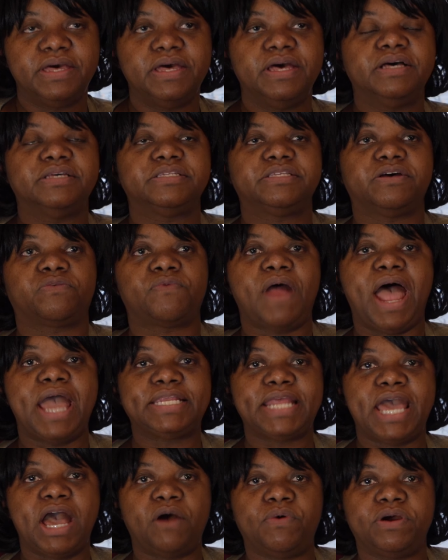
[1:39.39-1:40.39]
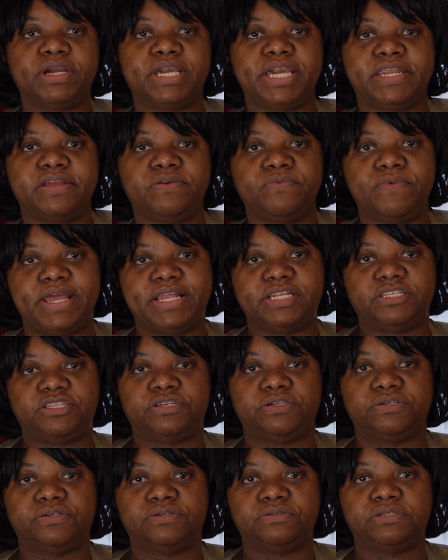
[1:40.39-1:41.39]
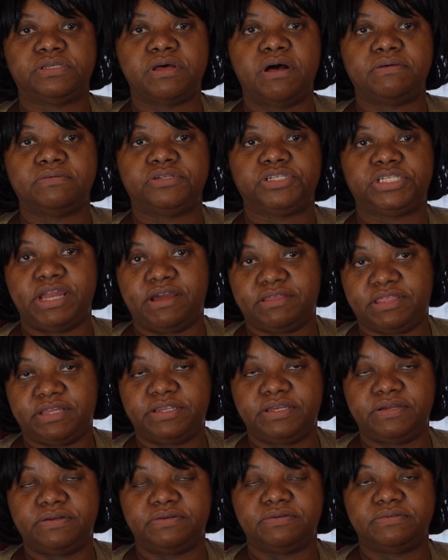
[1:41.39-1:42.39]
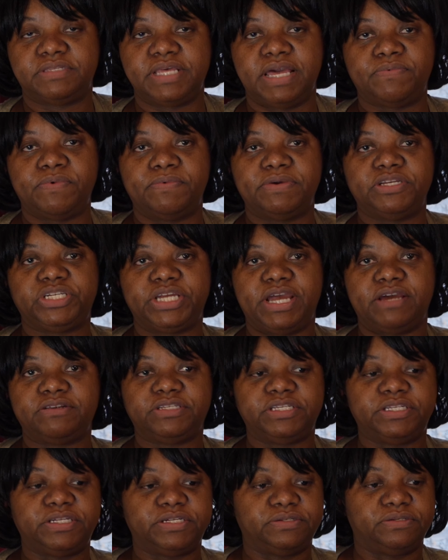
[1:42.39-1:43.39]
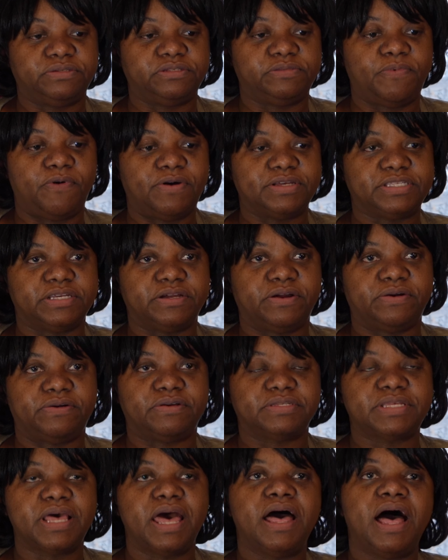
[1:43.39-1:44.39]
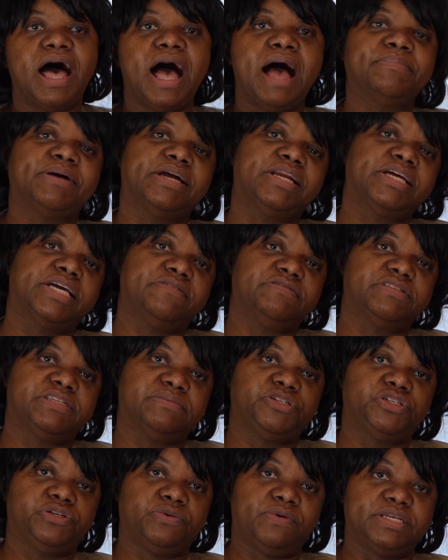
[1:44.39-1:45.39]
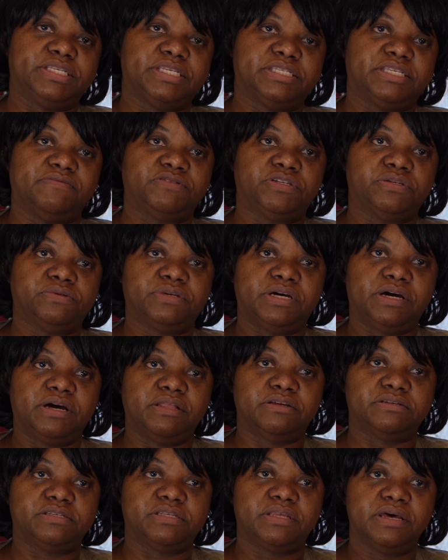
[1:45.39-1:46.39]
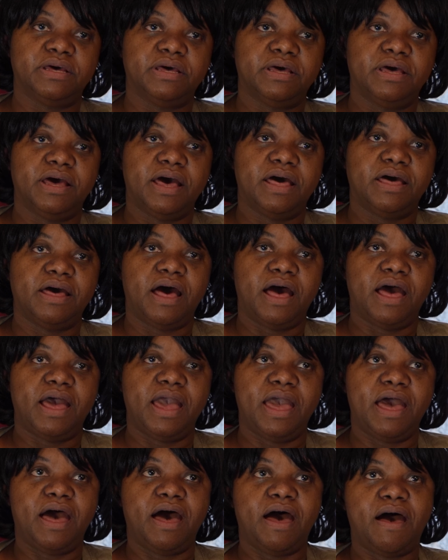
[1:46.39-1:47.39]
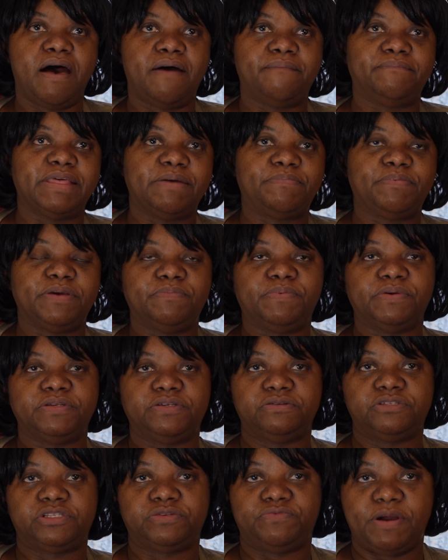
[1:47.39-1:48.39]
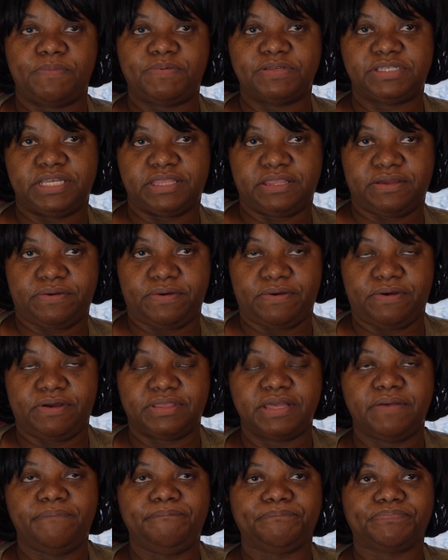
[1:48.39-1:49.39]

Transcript: So right now we're getting ready to share the news. And when we share the news, boys and girls, I'm going to give you some choices of 2 colors that people use to represent the Earth.